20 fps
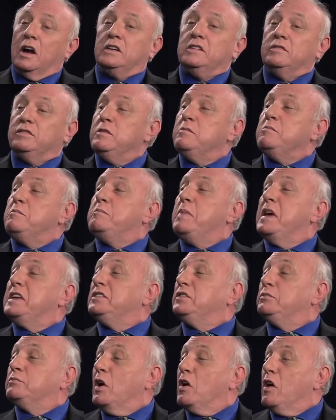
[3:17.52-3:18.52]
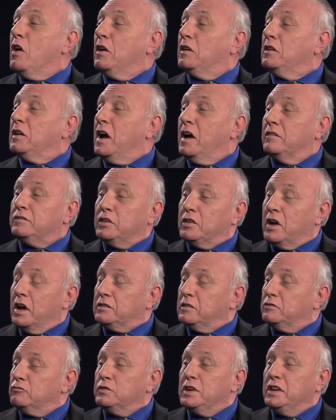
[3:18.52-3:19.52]
even baseball. I've taught
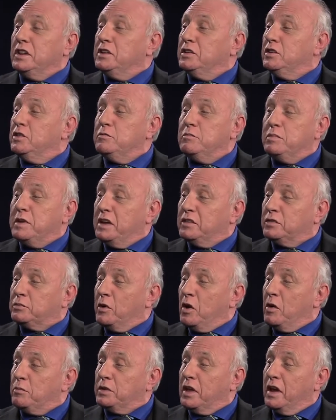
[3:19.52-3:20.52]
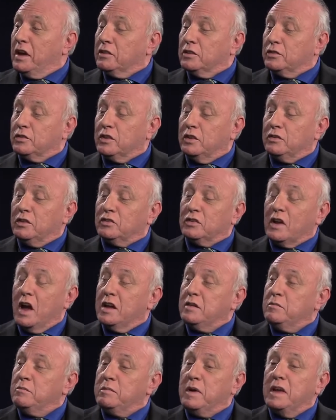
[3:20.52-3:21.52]
really good baseball players and
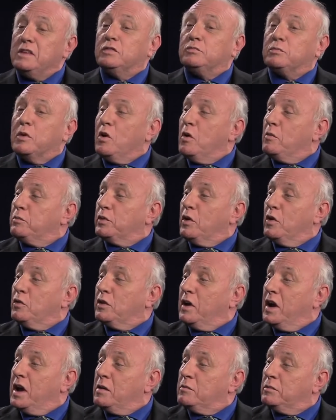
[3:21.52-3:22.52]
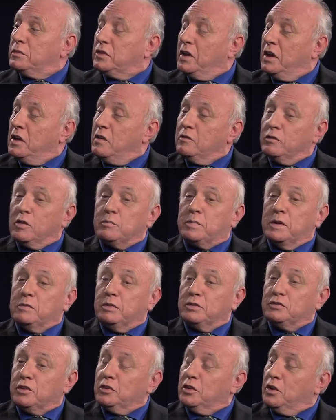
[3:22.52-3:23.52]
designed baseball programs for
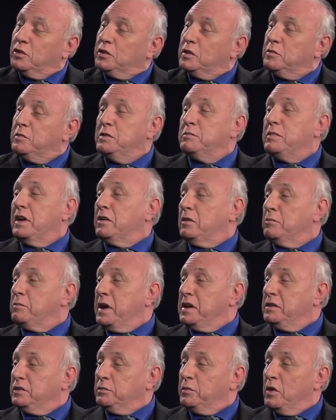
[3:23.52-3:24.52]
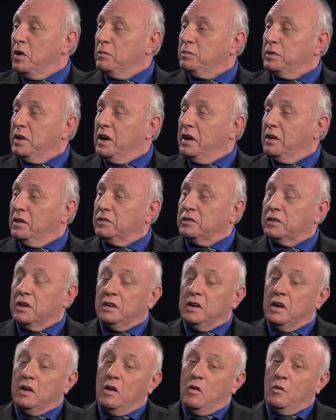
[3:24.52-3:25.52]
people to learn to be better baseball players.
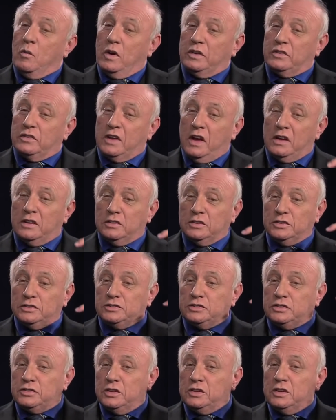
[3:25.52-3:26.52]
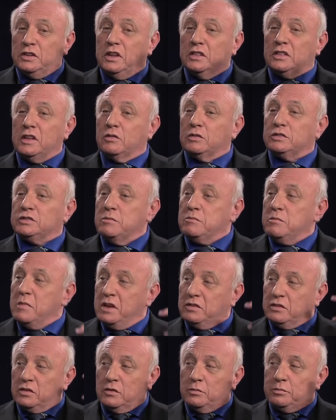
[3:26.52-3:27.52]
Once I understood that there was a
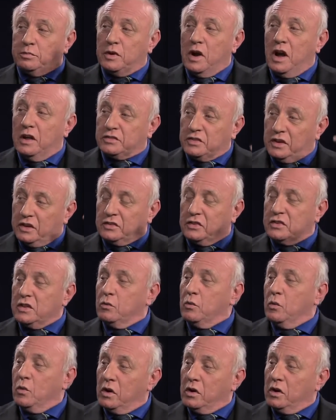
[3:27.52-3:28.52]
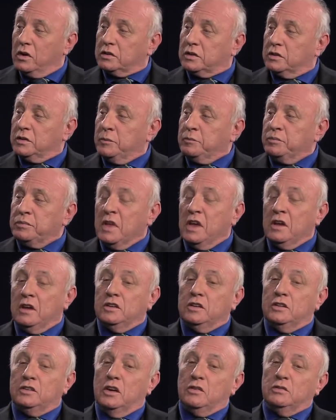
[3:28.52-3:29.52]
mental process that worked,
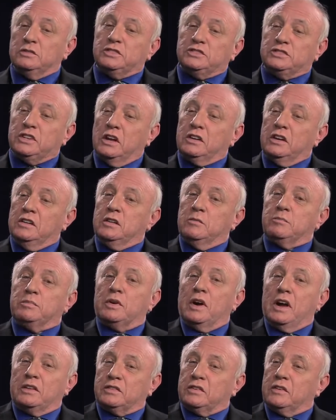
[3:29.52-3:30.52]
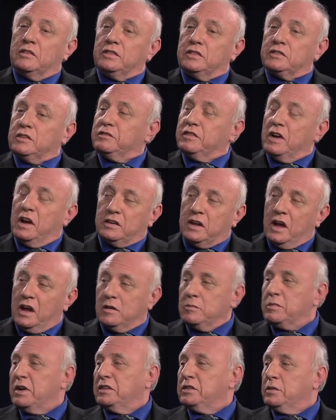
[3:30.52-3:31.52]
you don't study depressives to find
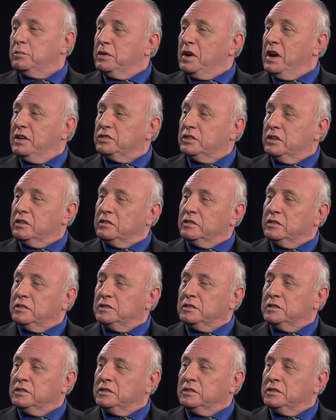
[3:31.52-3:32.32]
out about depression